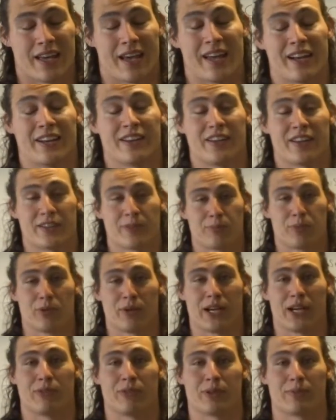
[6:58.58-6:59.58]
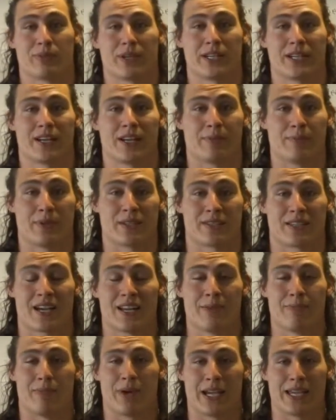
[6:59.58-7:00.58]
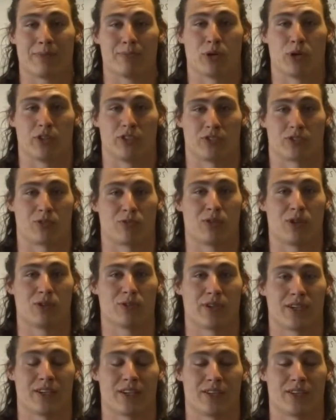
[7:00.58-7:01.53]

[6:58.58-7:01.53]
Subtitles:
And another point I want to bring up is kind of Mike Boyle's quote